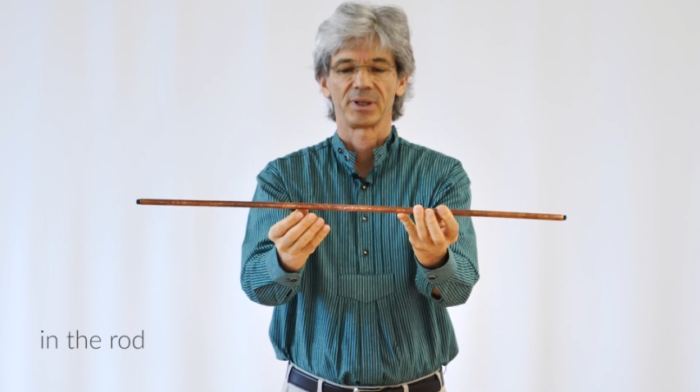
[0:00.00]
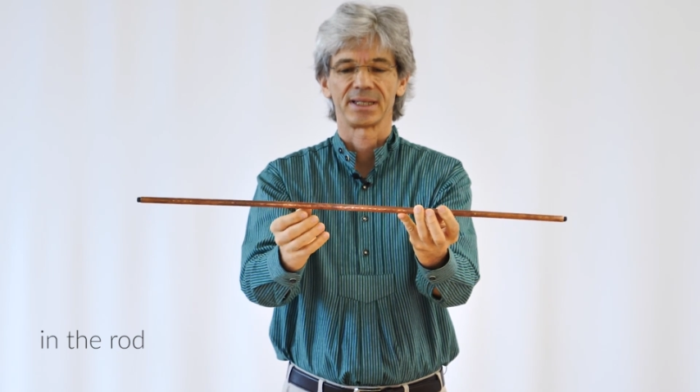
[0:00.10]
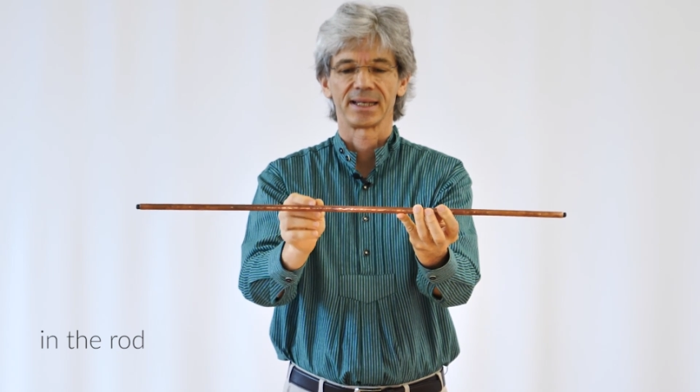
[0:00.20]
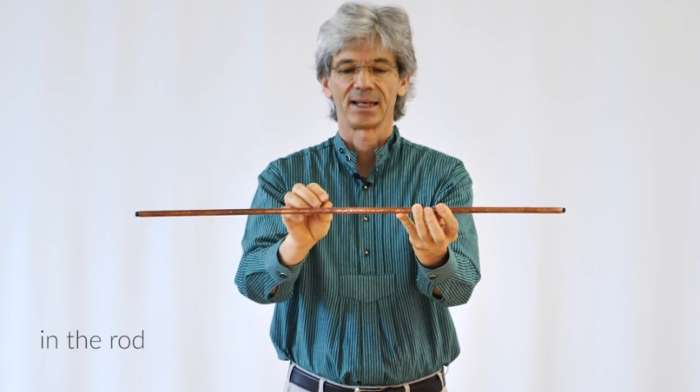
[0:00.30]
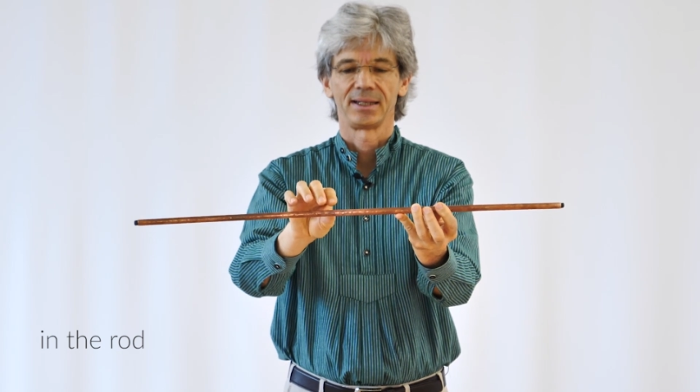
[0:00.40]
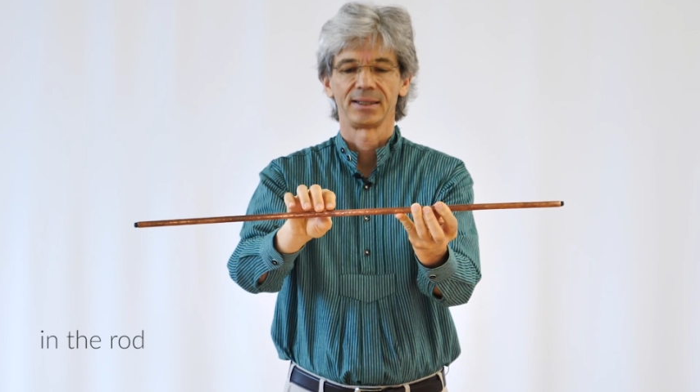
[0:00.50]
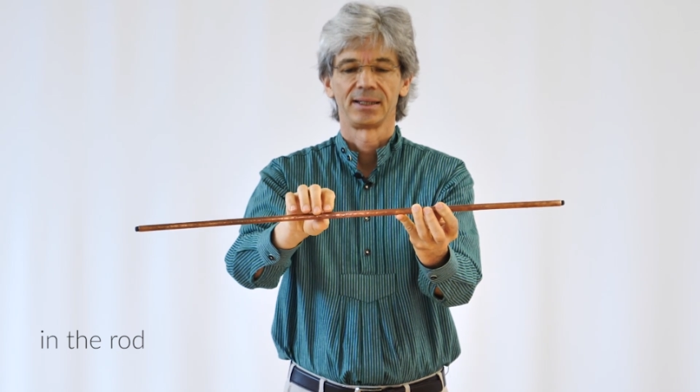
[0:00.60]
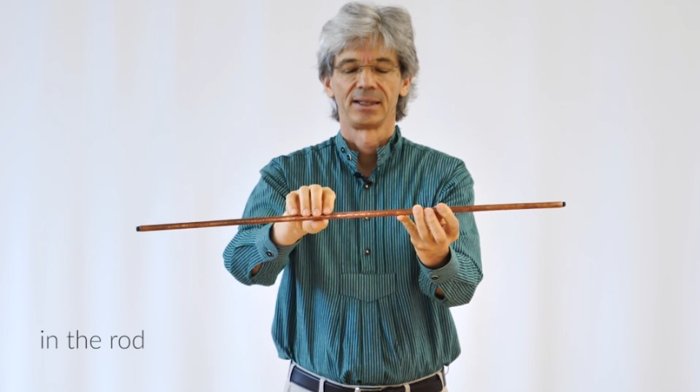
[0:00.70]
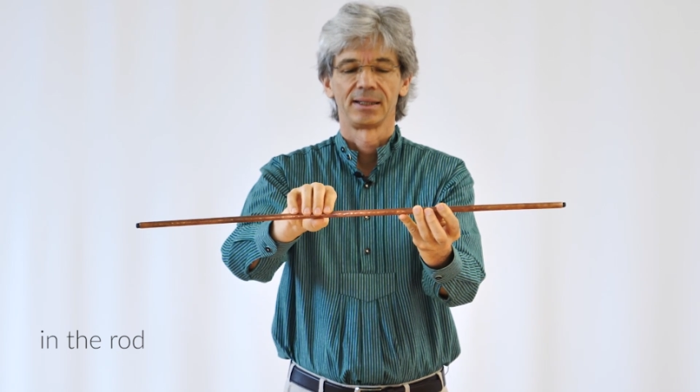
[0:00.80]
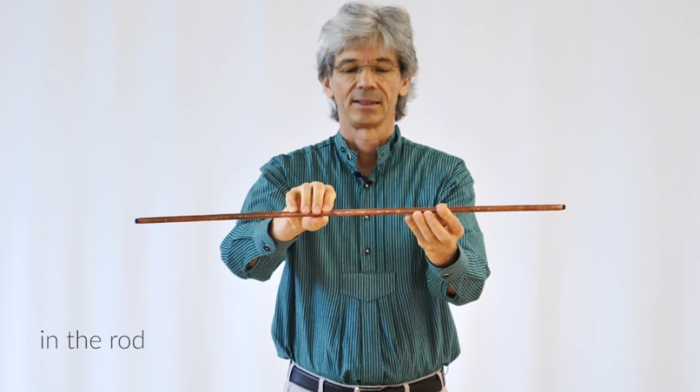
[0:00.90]
into
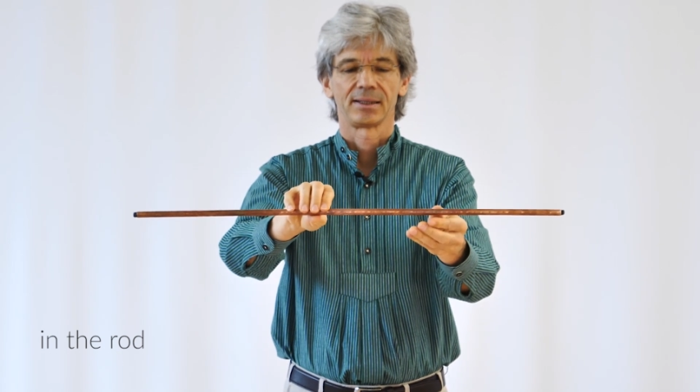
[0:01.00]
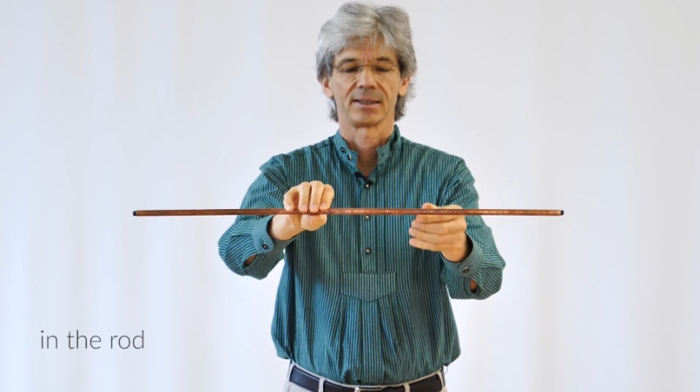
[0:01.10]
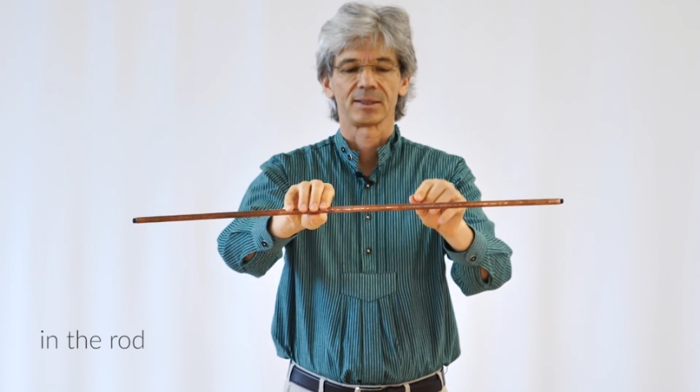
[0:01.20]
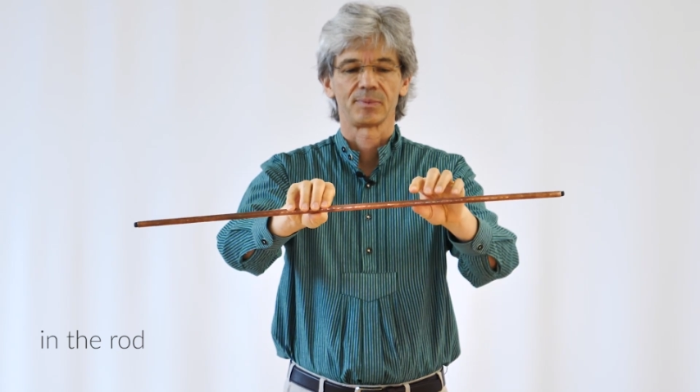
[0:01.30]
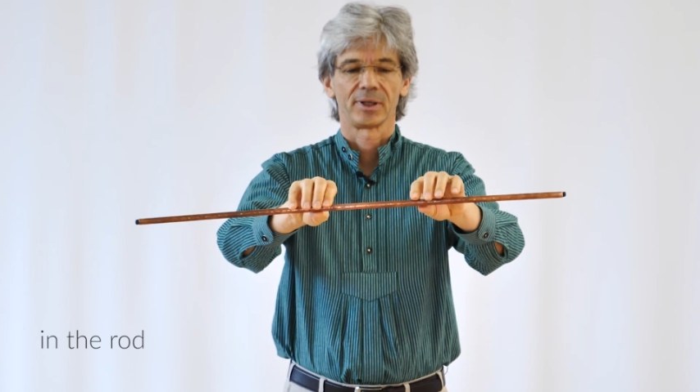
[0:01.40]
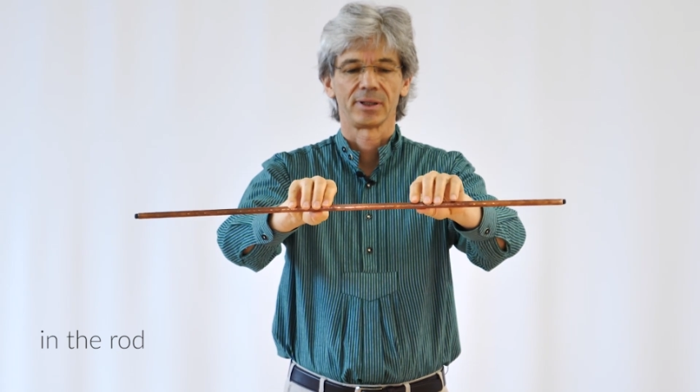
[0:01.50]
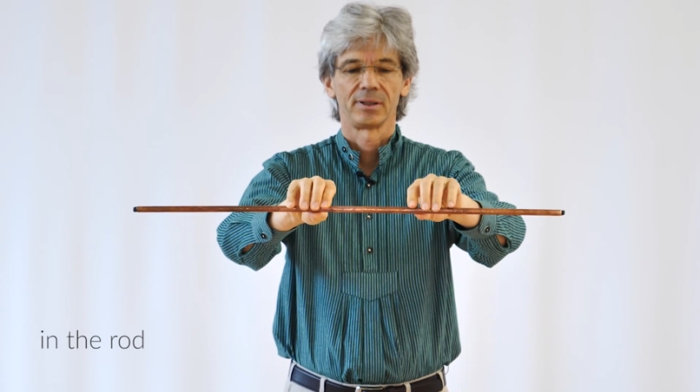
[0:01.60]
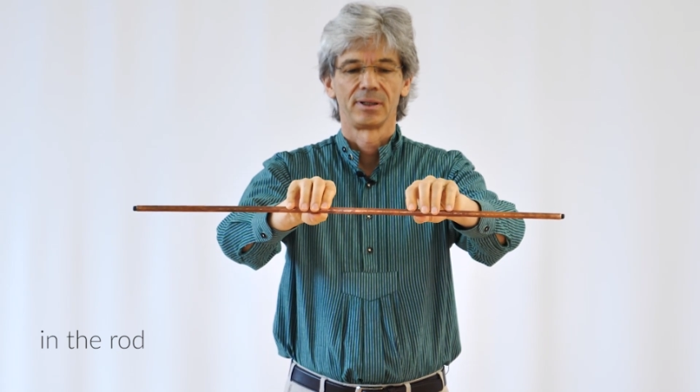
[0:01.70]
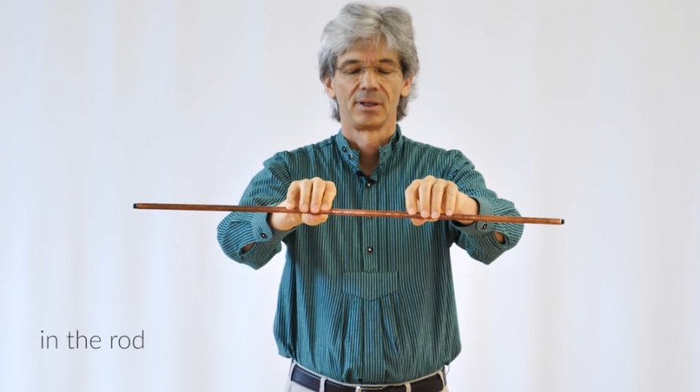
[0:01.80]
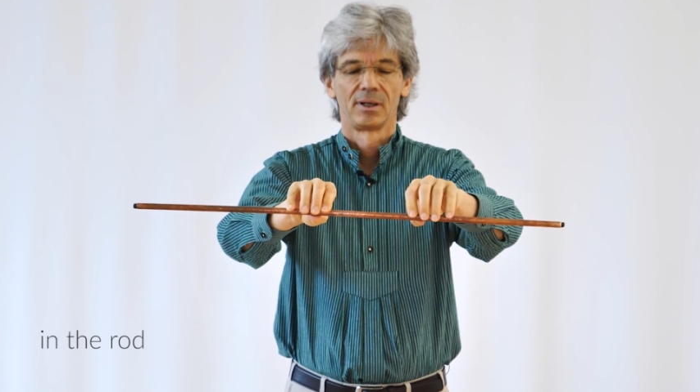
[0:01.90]
the rod. The
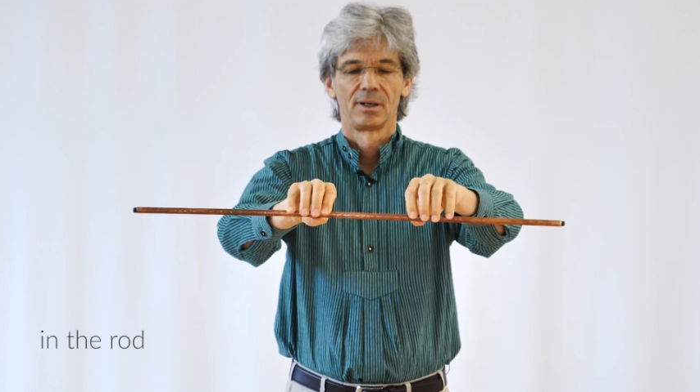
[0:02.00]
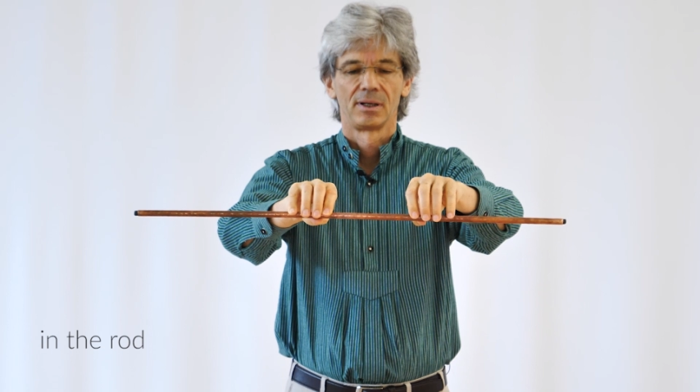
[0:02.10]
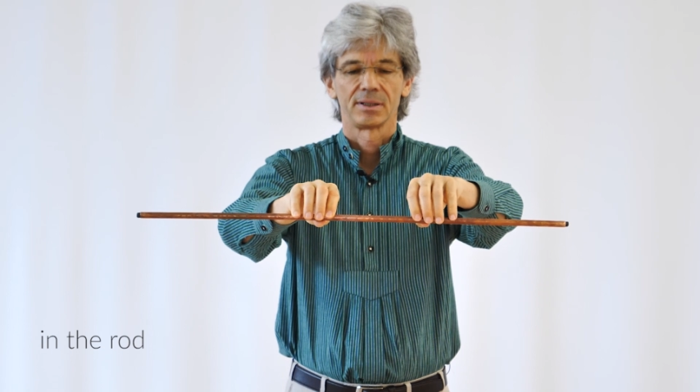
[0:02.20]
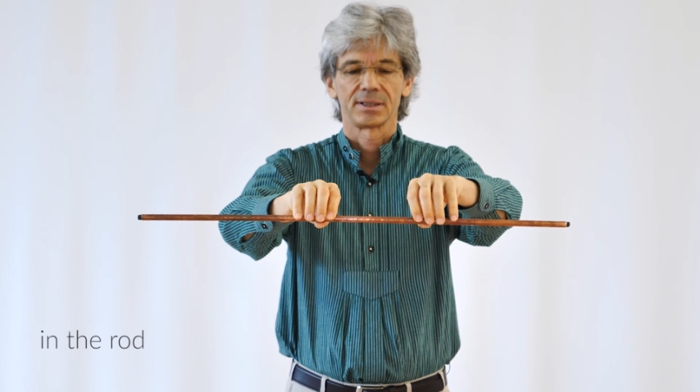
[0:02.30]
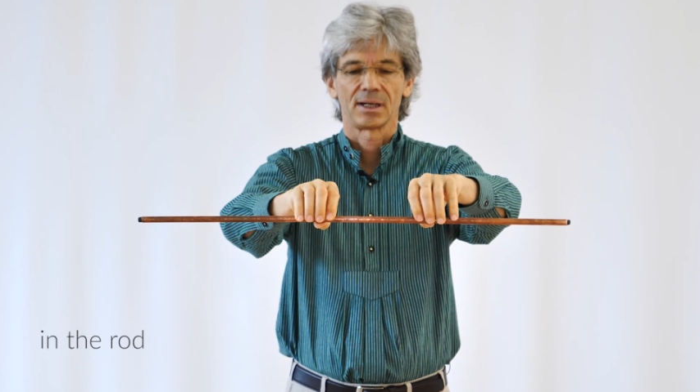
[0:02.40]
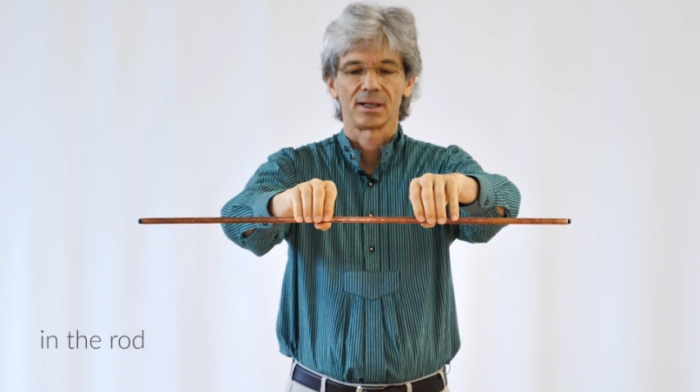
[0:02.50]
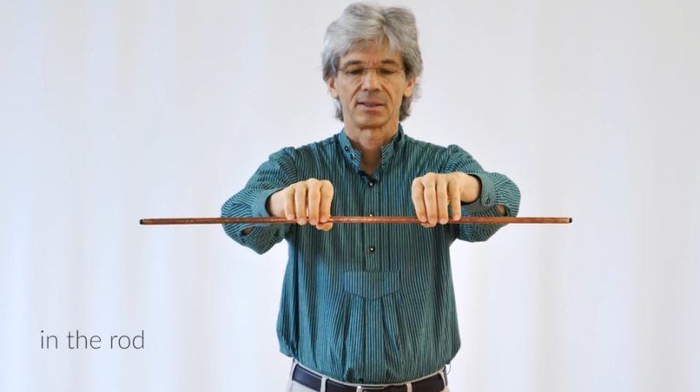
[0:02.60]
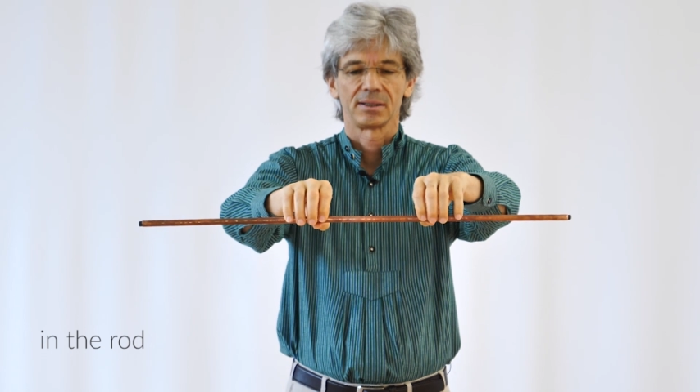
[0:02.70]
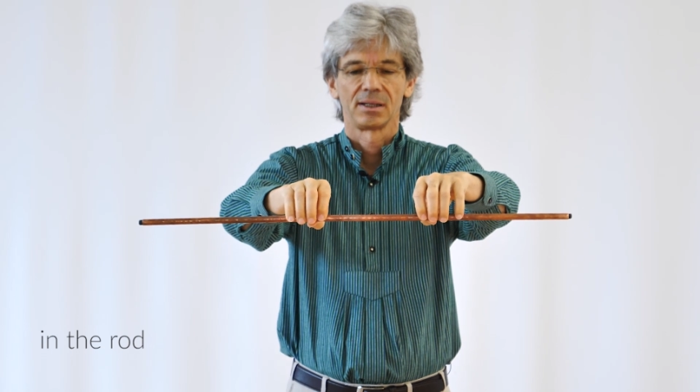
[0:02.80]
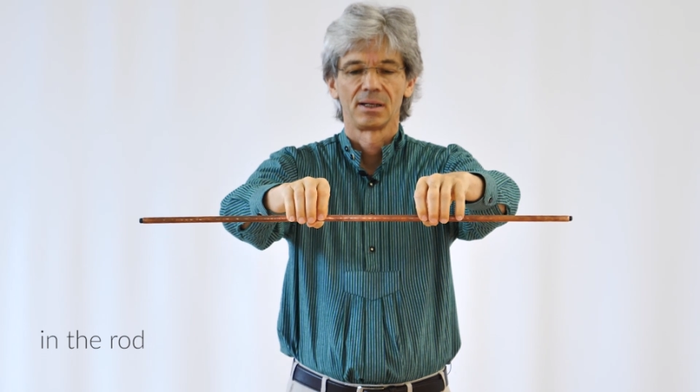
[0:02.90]
special
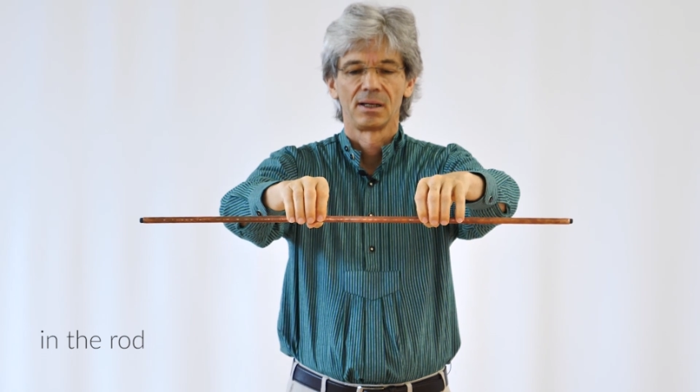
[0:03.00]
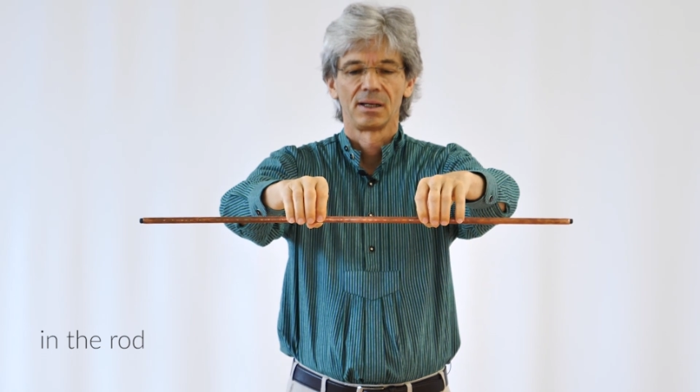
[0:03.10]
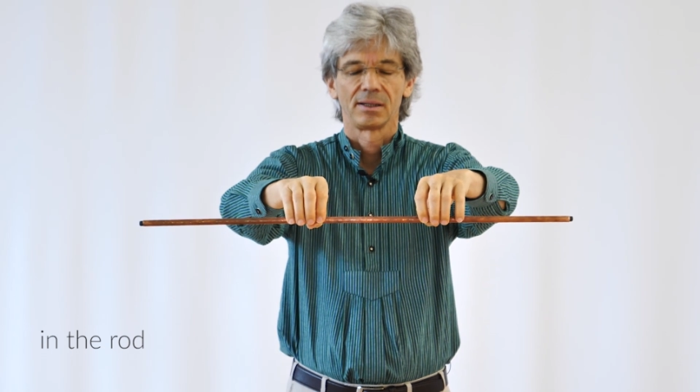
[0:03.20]
aspect in this